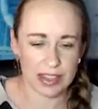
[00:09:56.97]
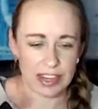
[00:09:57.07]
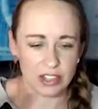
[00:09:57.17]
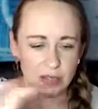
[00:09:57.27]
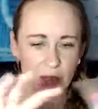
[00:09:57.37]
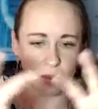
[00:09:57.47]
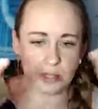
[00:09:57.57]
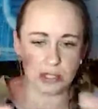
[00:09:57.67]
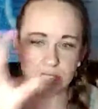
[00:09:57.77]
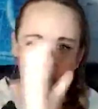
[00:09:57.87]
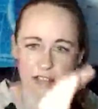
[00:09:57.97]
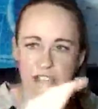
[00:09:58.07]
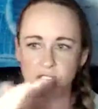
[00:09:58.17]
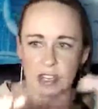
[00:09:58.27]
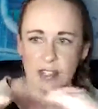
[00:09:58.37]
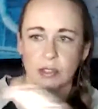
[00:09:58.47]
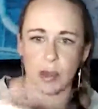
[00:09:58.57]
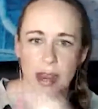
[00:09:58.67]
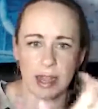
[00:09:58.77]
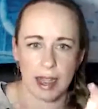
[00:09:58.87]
each of those divisions, right,